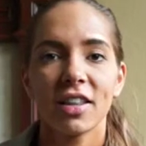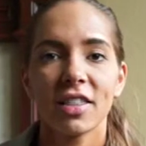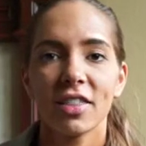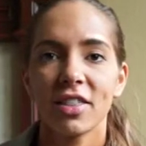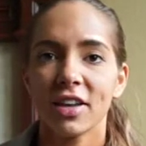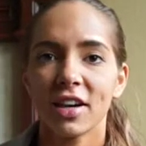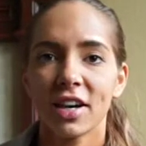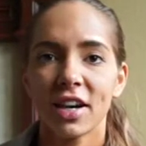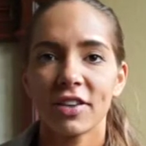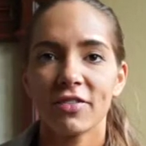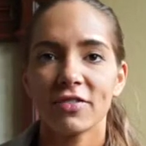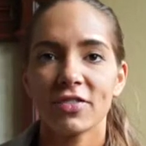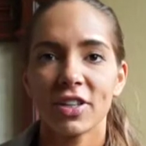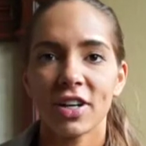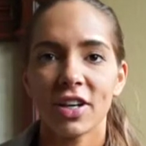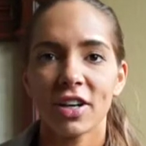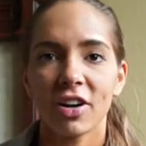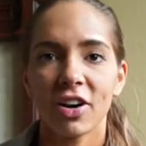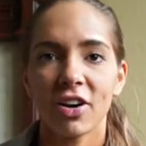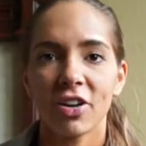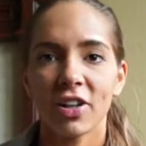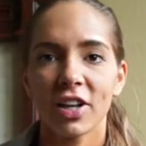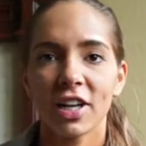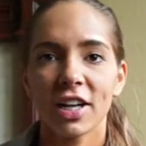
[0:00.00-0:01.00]
then I've done
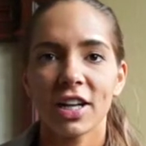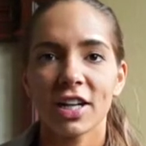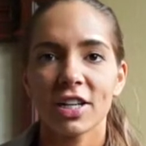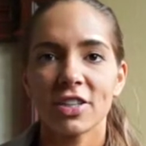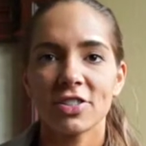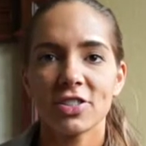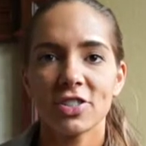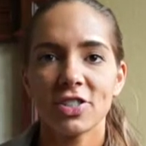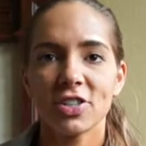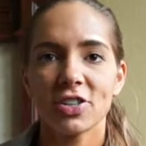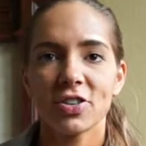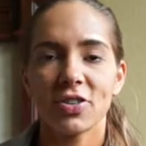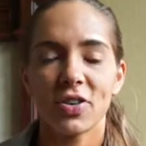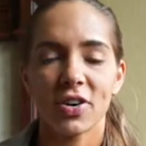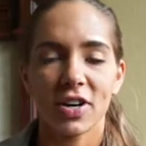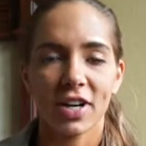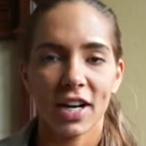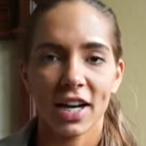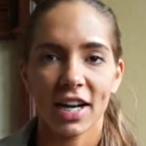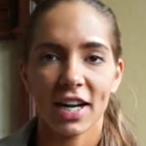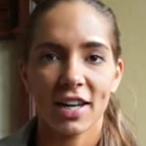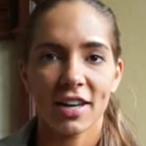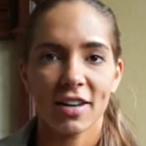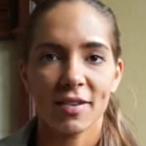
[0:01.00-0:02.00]
all I can do, and
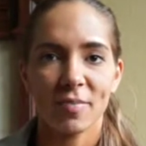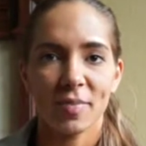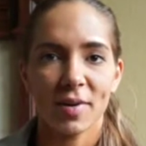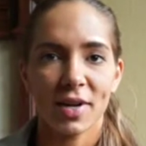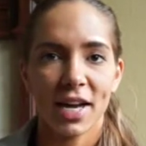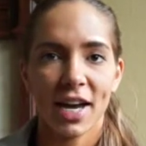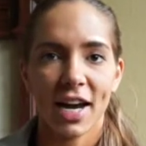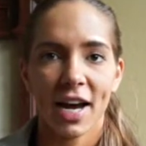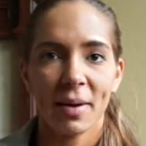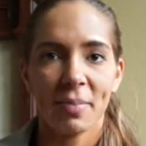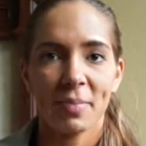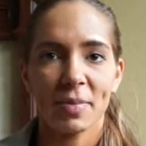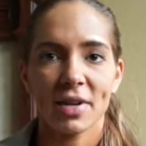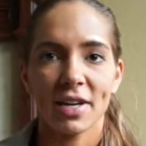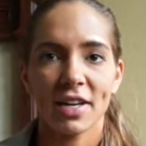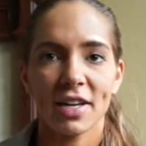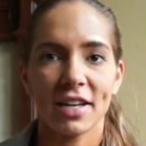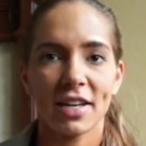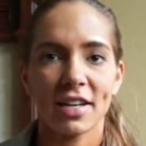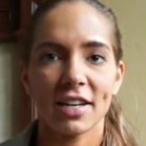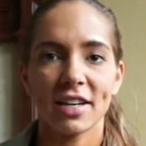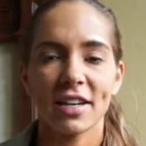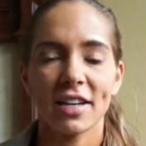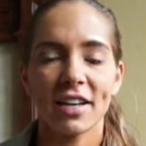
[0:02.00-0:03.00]
I can be happy
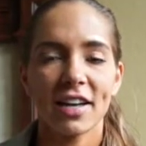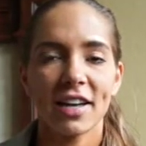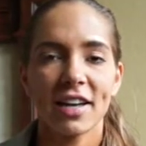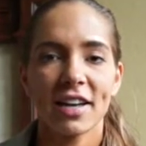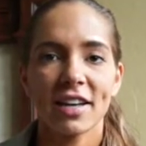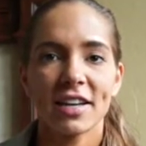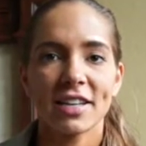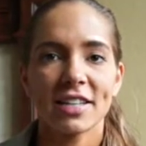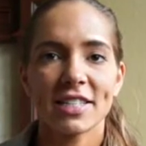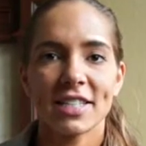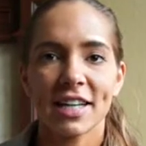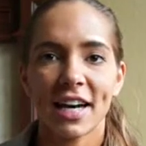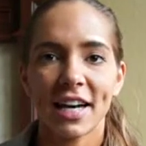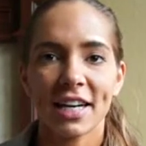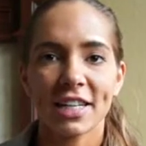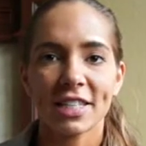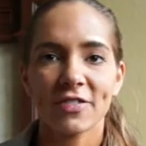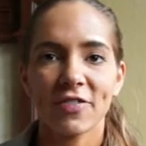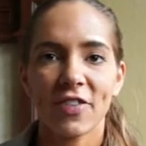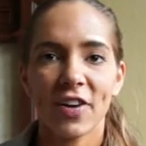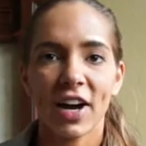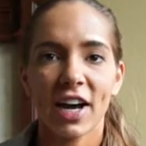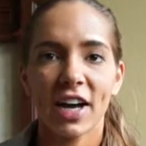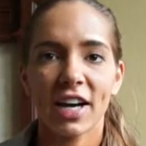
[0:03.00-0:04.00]
and
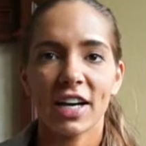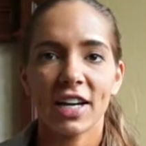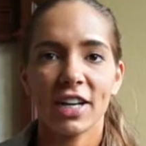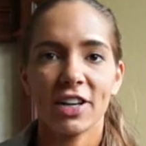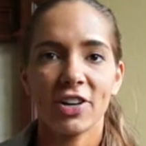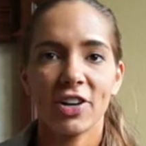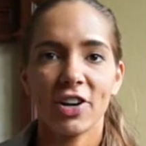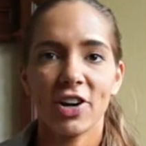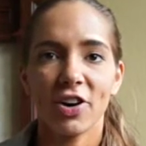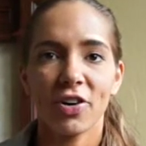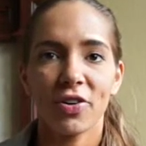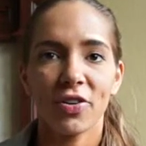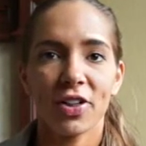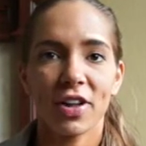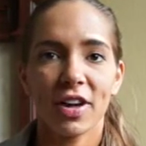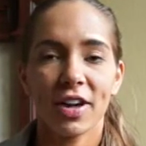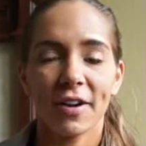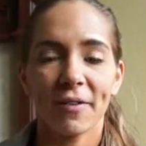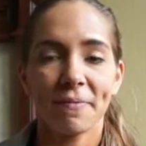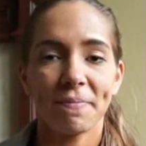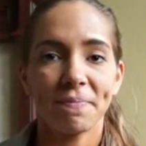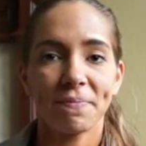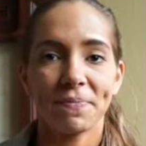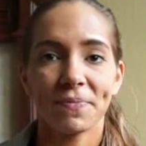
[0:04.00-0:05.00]
satisfied and know
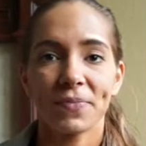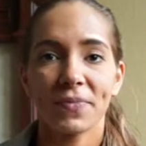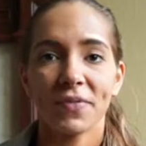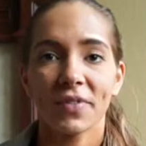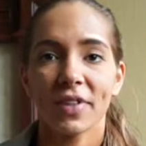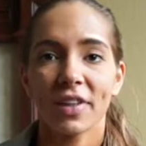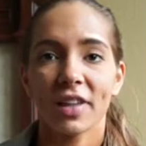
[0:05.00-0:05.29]
that